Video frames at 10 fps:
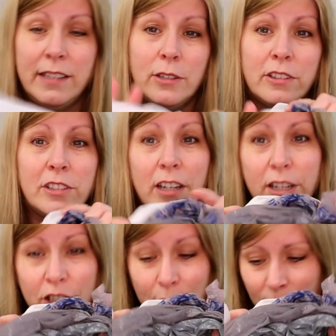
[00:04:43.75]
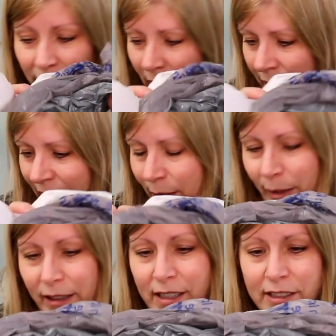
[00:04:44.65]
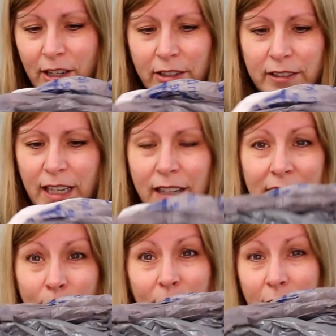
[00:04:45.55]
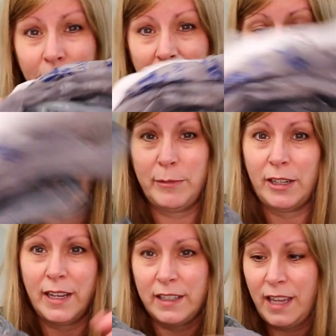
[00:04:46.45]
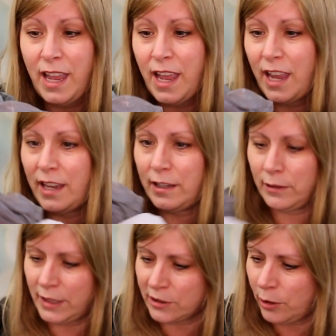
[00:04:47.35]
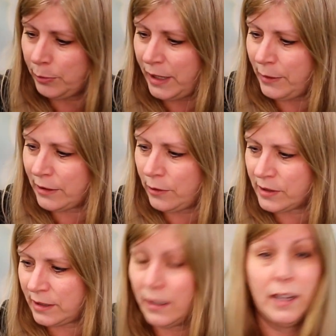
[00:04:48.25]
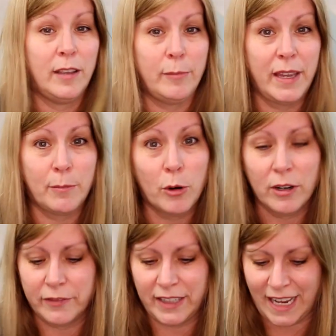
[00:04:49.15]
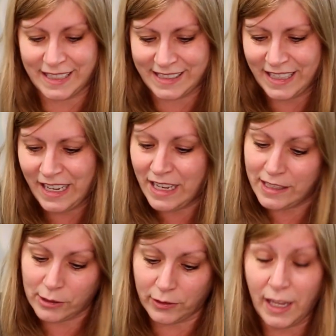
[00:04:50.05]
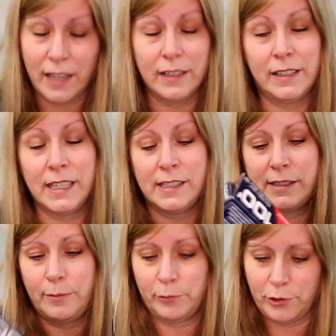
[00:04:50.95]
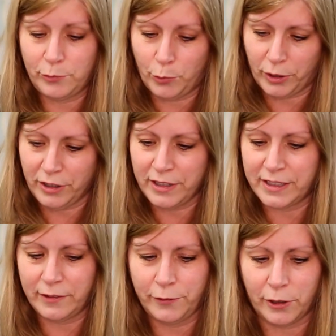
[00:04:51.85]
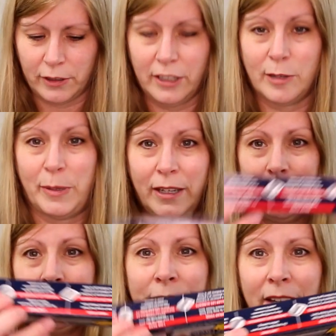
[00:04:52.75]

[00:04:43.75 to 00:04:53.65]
So they started chewing on them, and they weren't afraid of them. They're like, yay, let's go play with those and make more of a nest. So then this worked for a little bit.